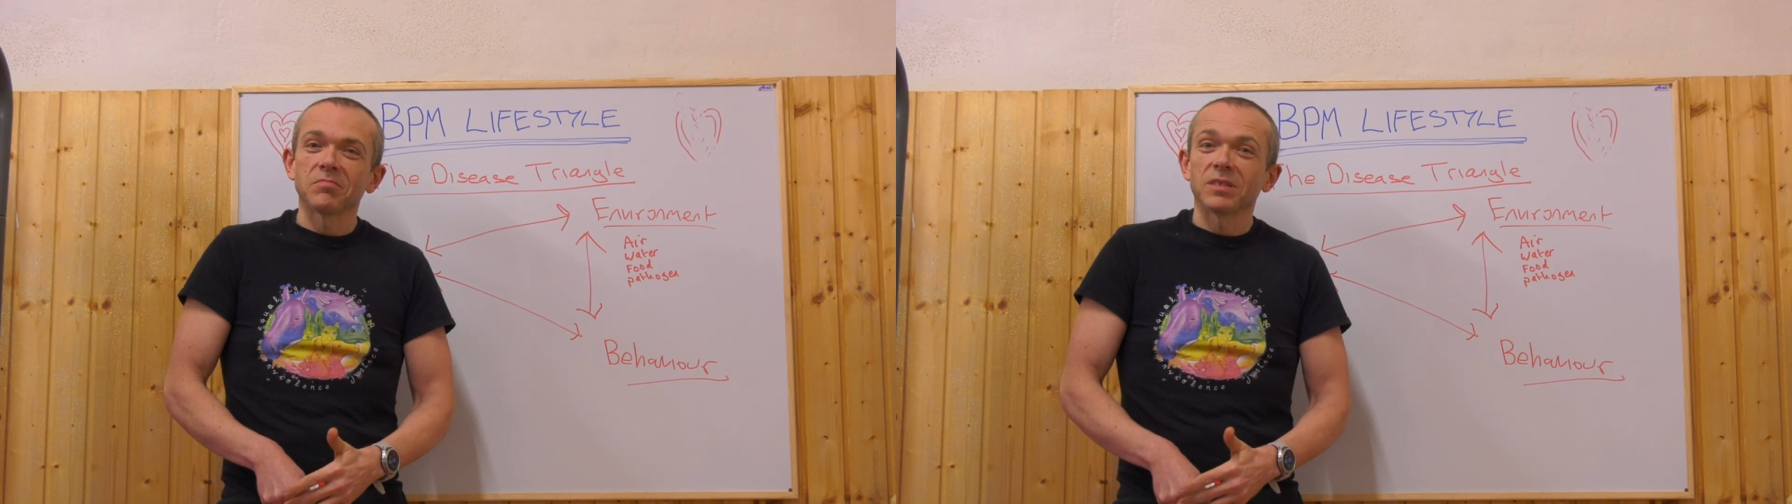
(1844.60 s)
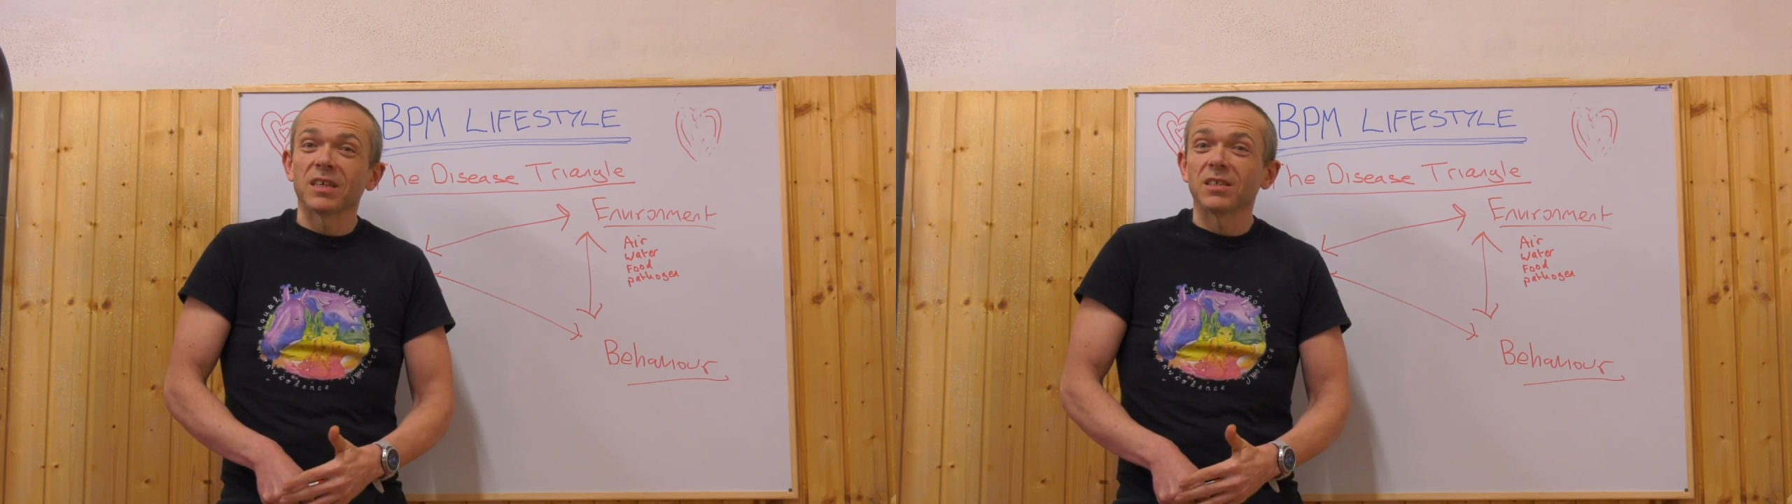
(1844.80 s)

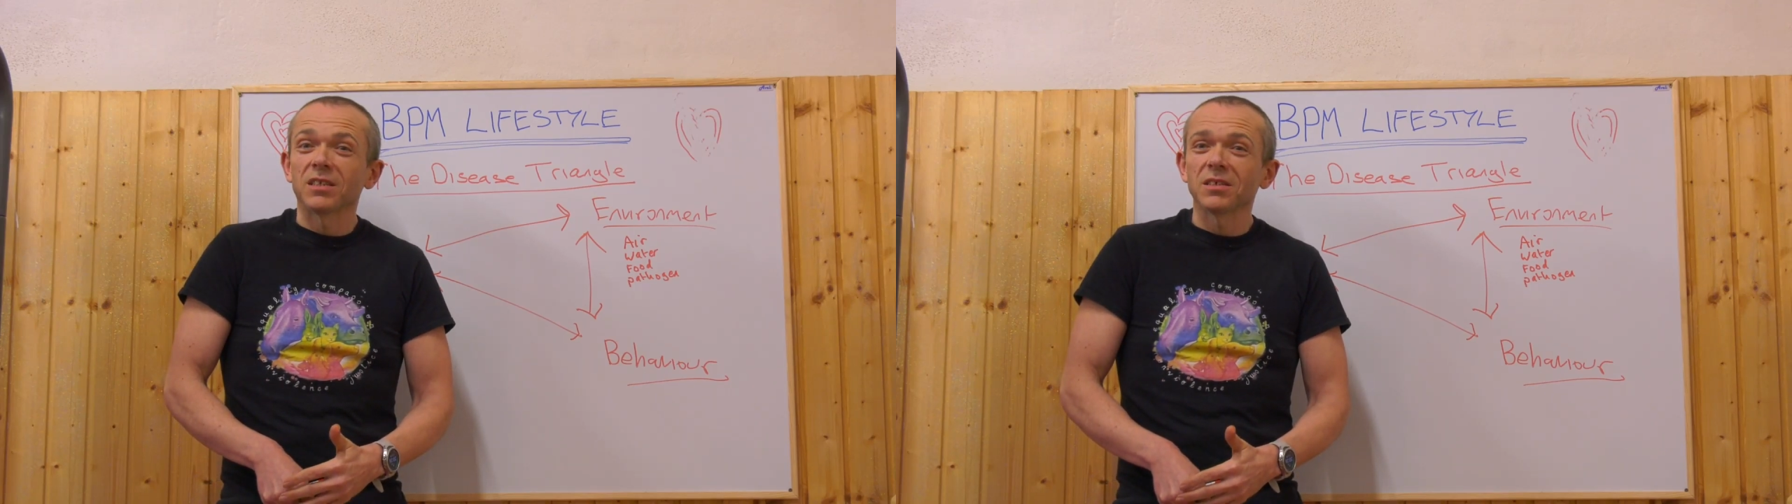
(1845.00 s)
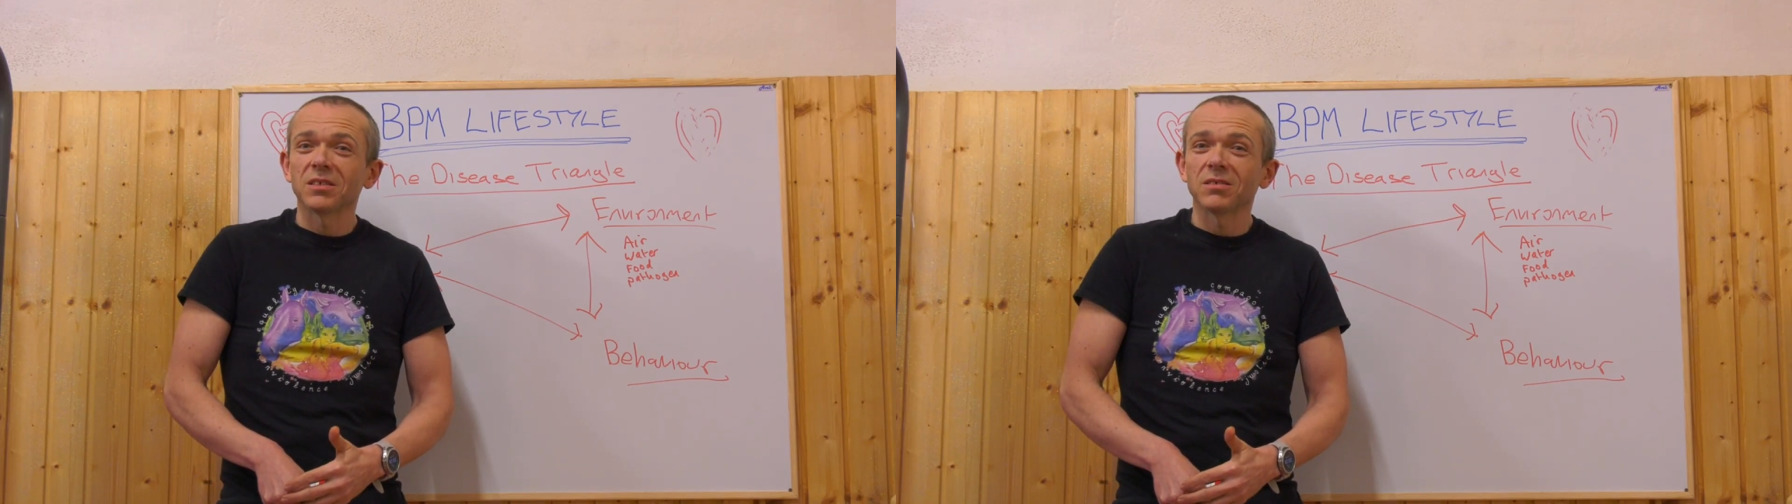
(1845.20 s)
10
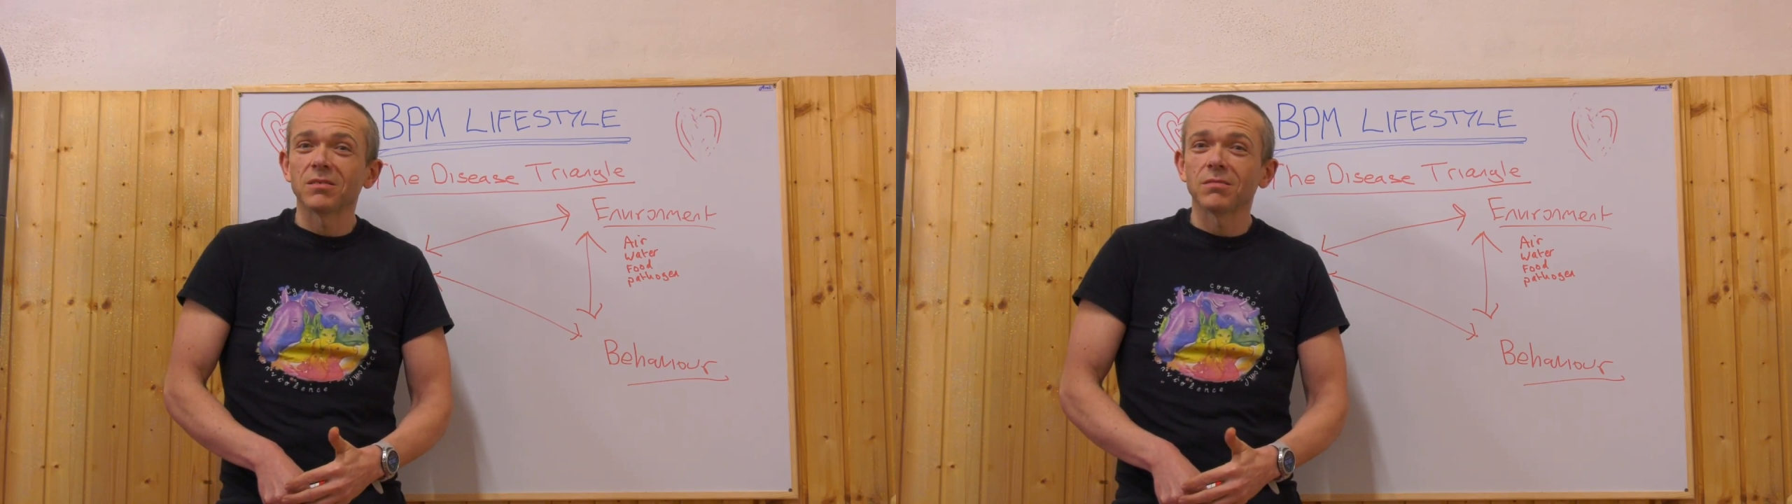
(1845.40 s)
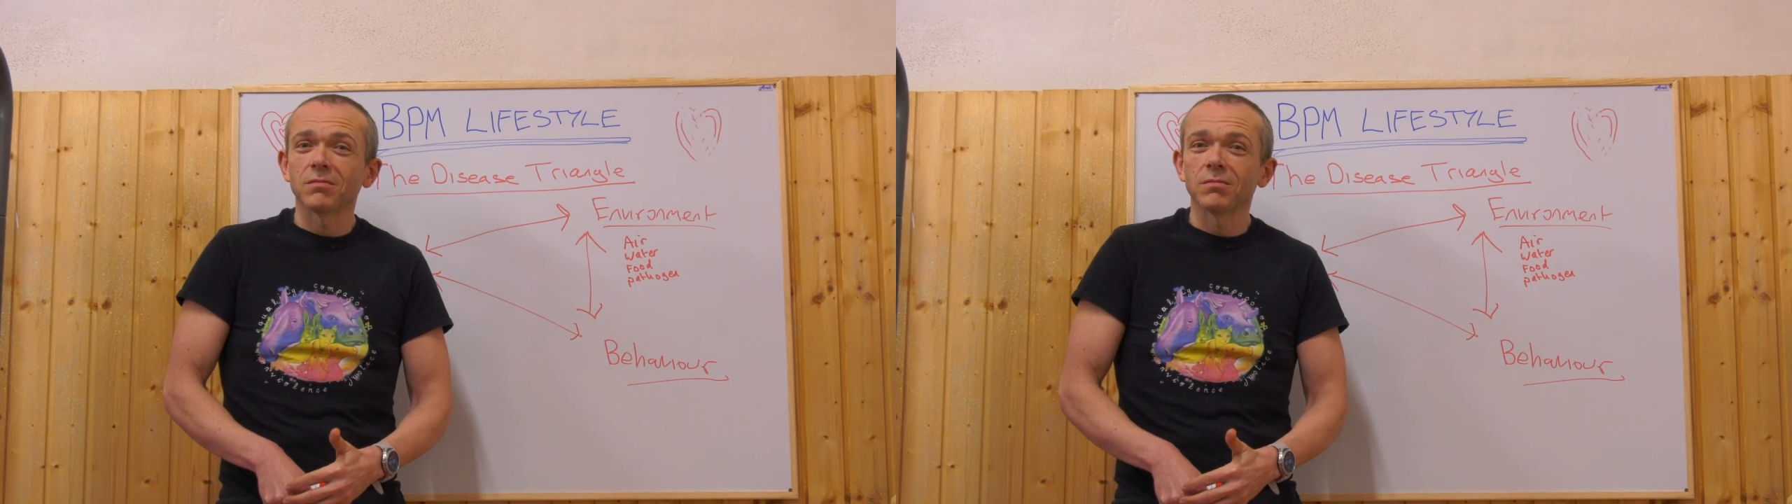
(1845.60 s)
years?